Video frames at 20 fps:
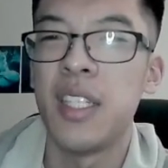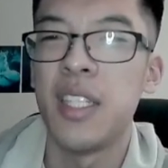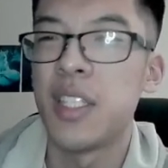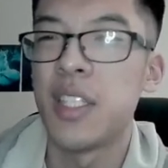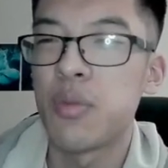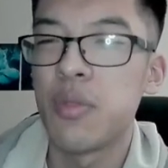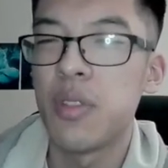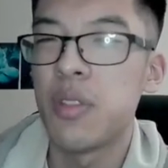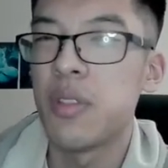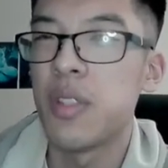
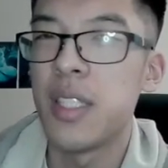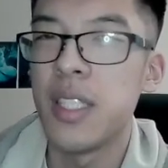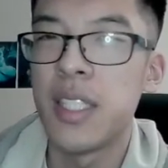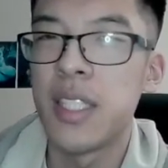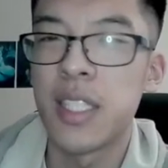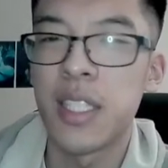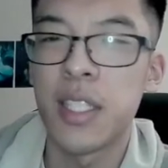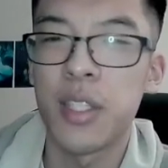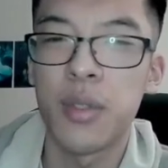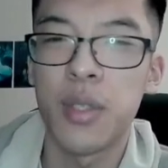Its win rate
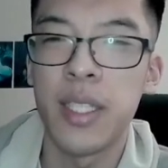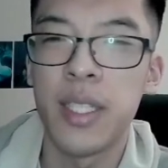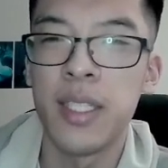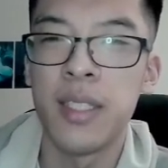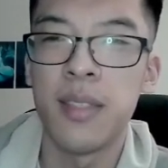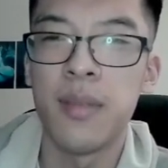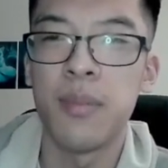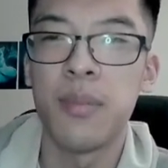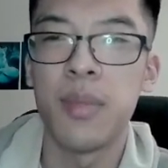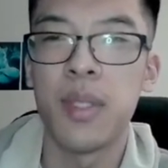isn't
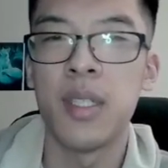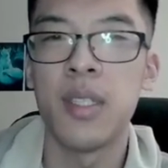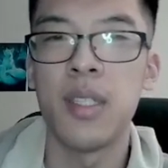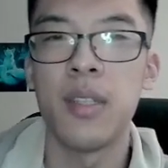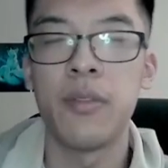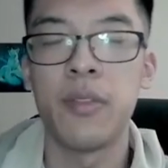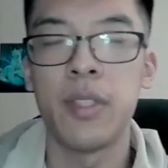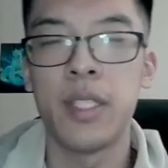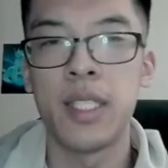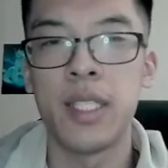great, but
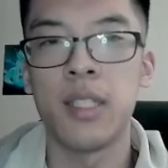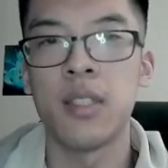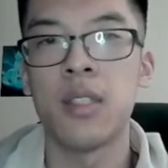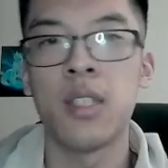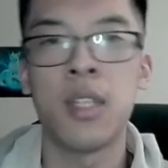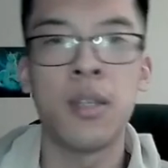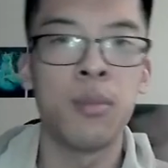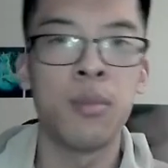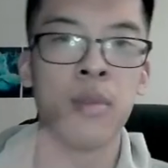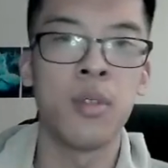if we see a
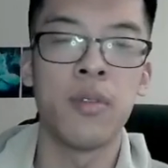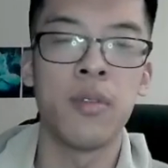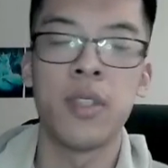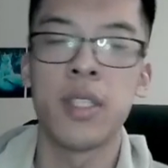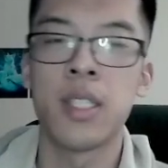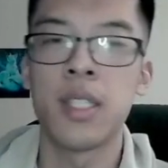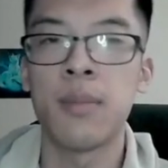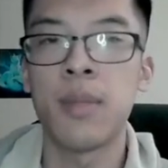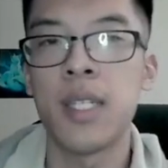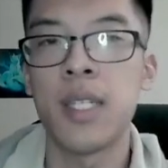lot more of this
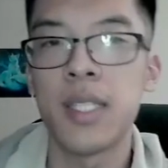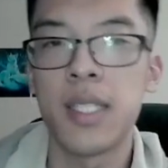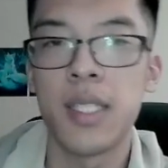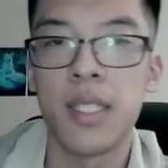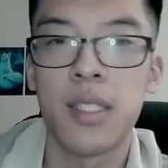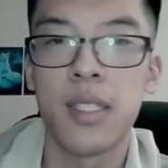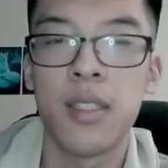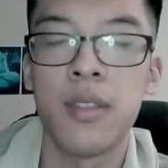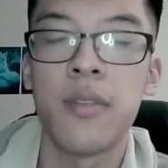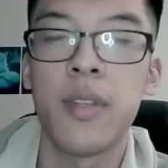Demacia
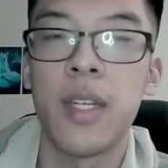stuff,